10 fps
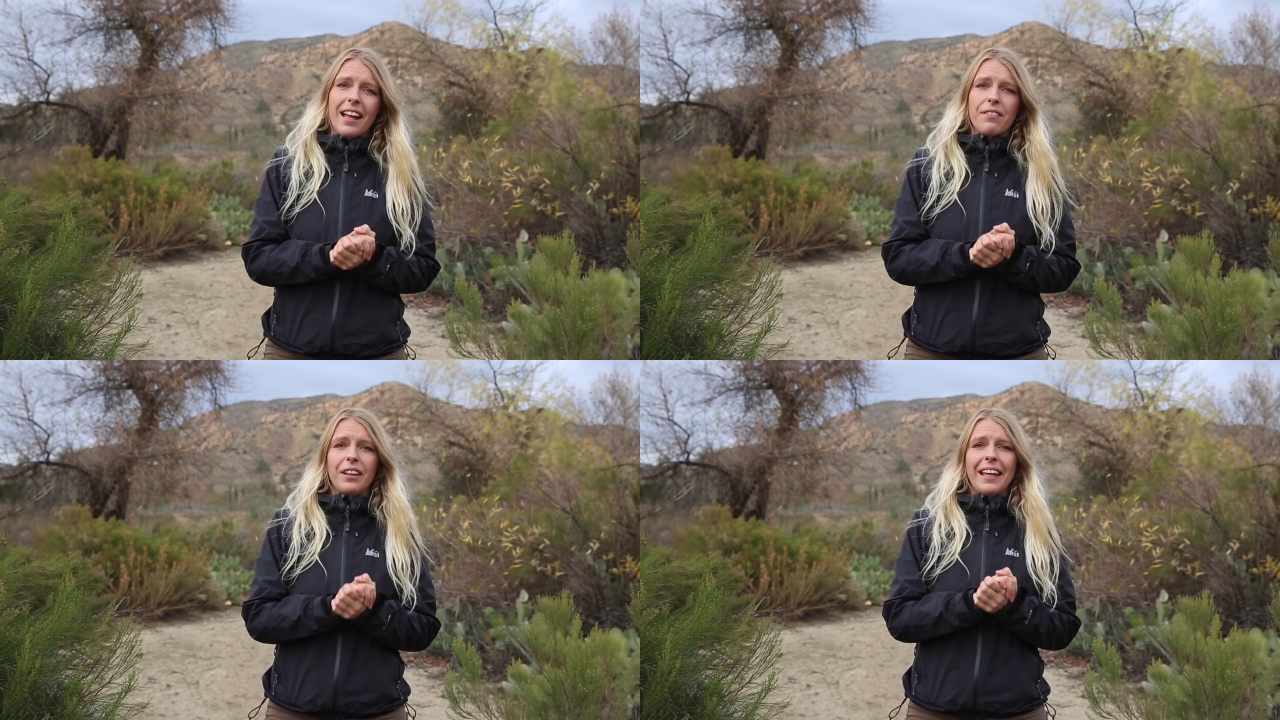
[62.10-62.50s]

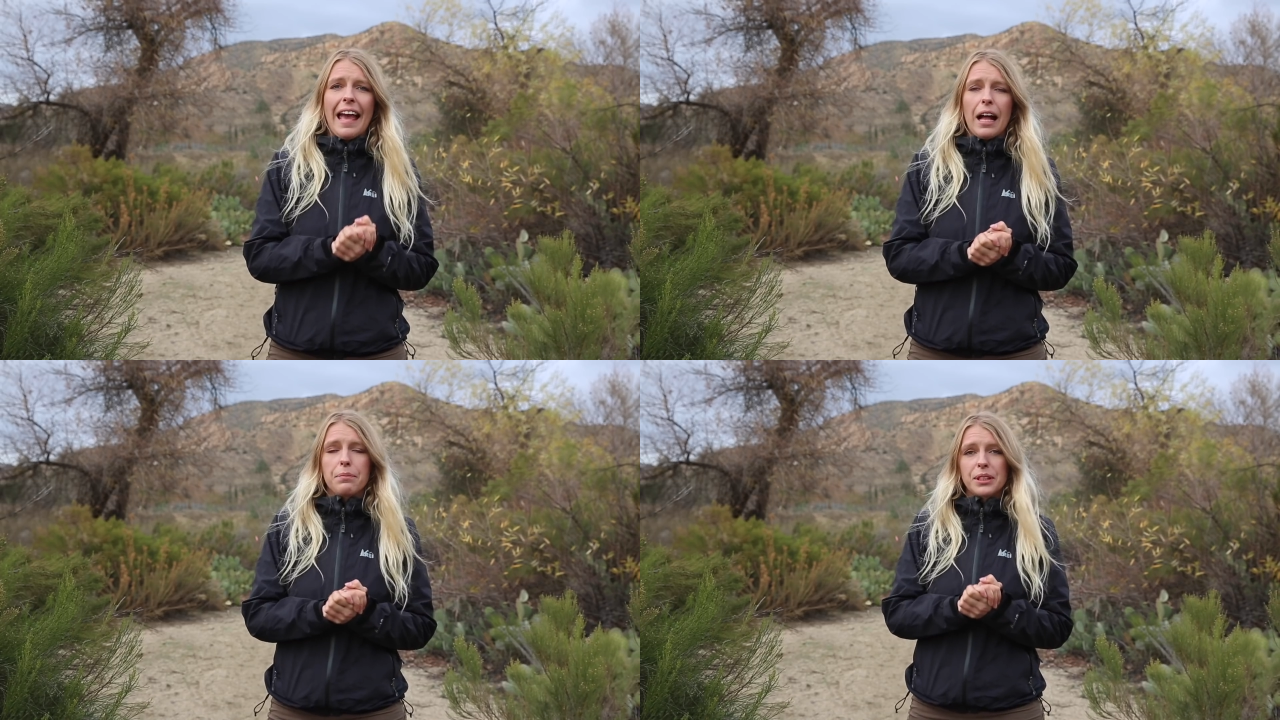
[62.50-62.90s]
definitely
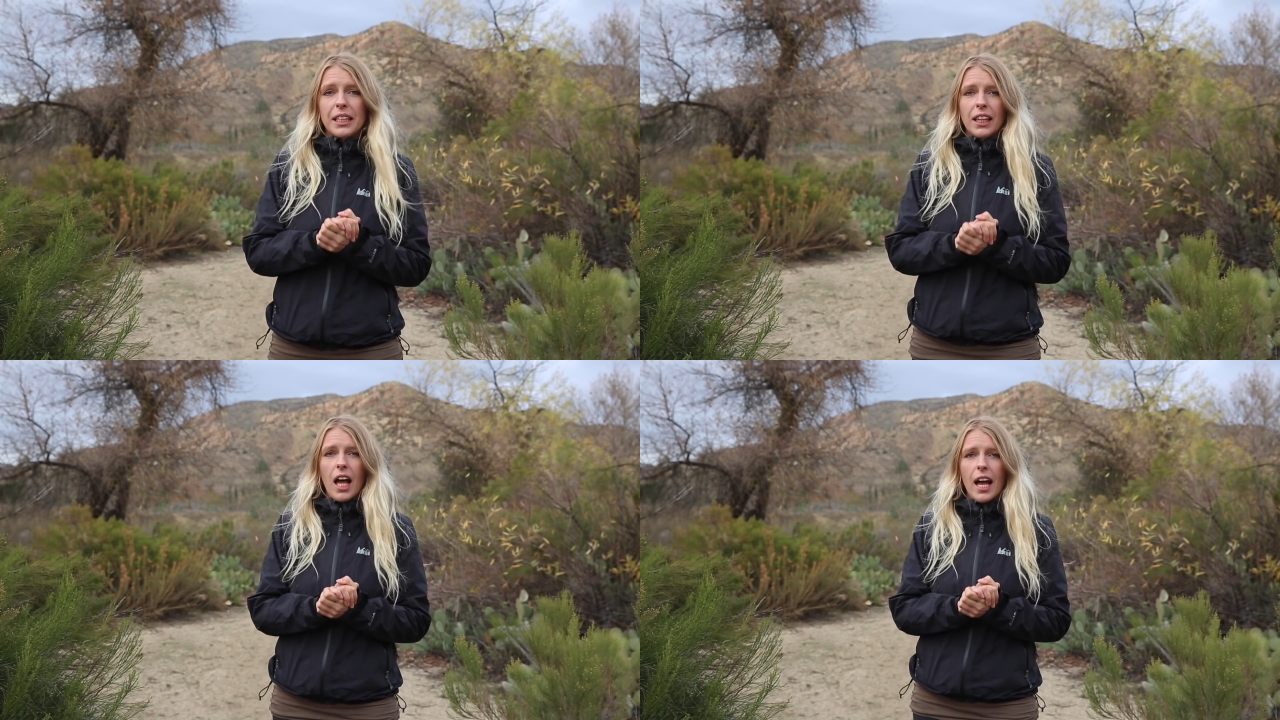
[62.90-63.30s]
helps
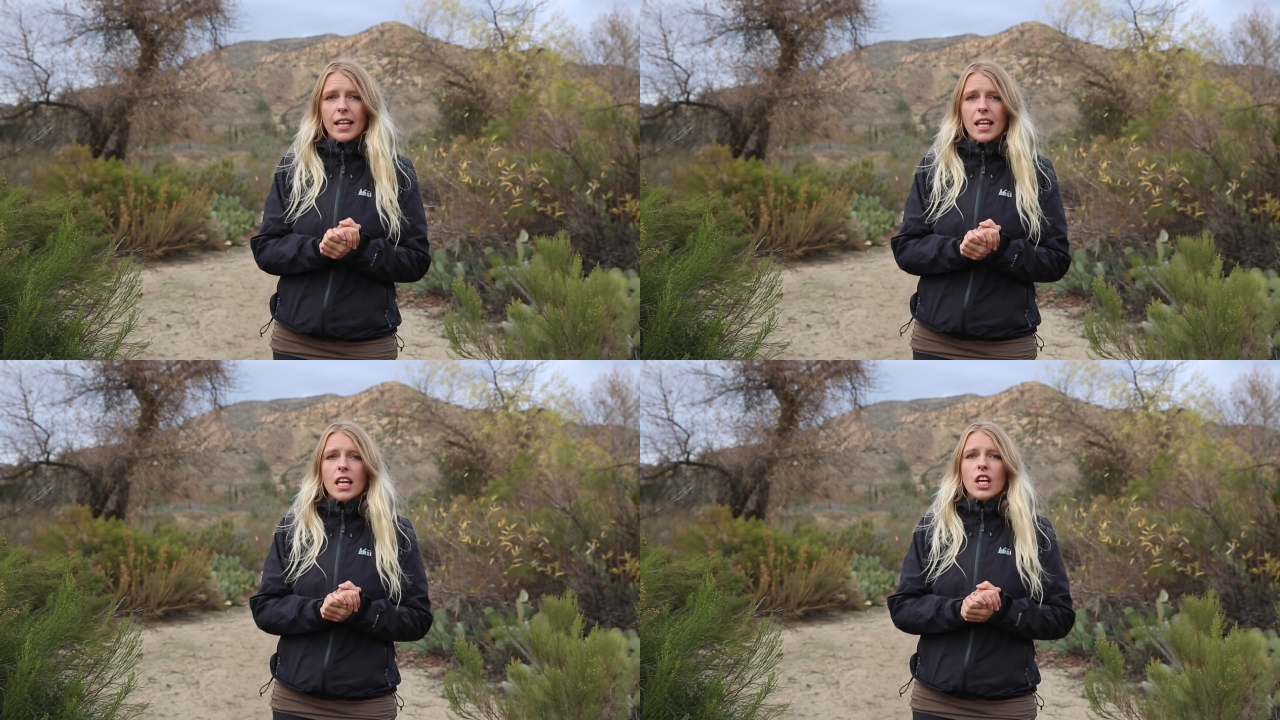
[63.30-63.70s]
a
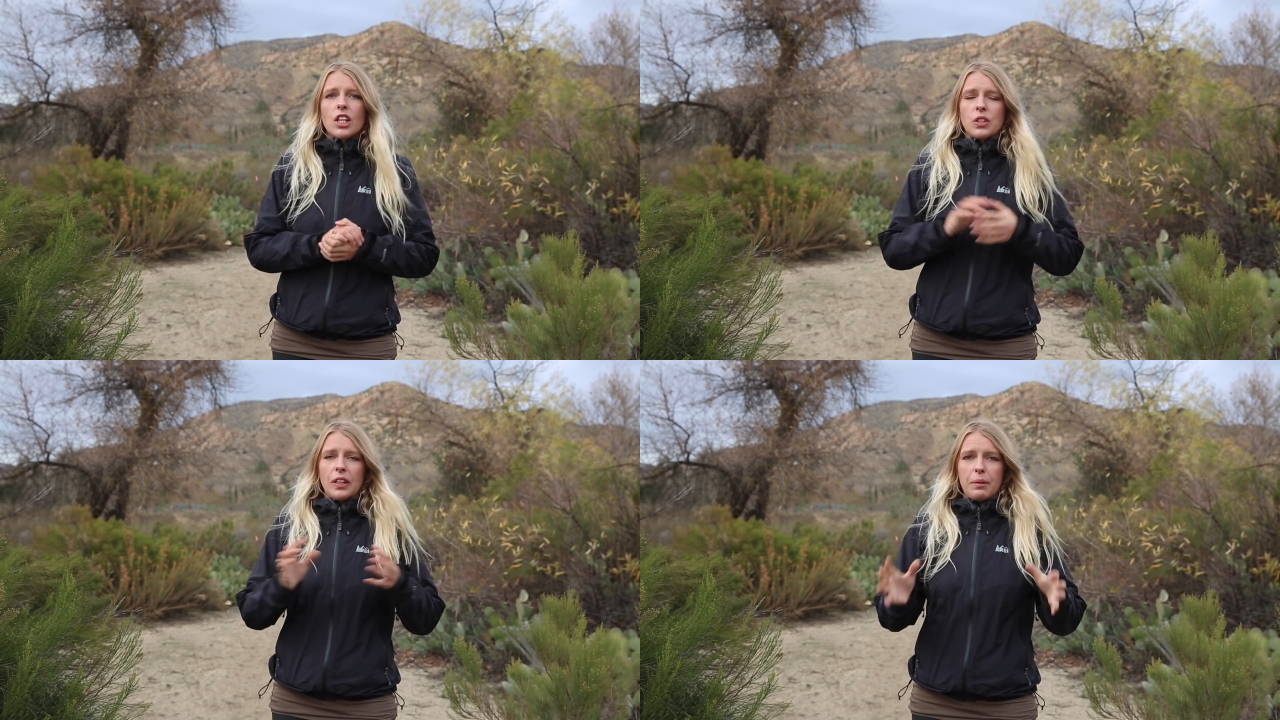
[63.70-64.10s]
lot
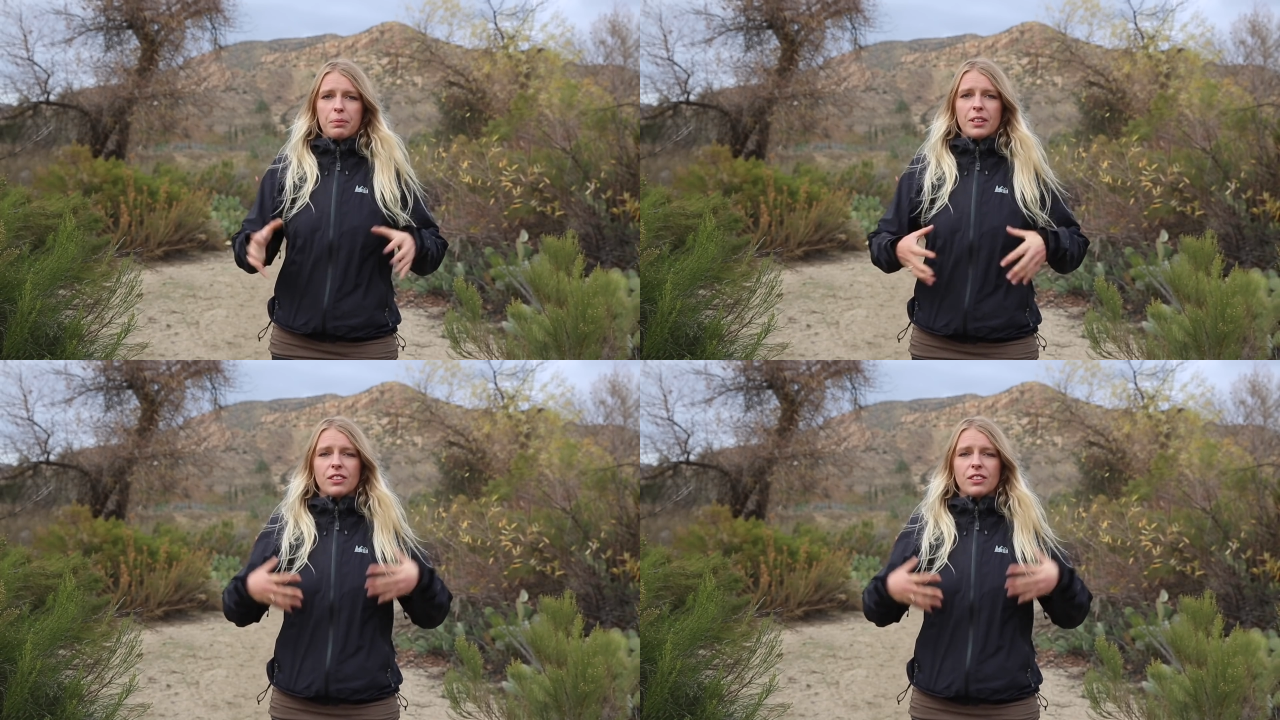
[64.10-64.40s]
to keep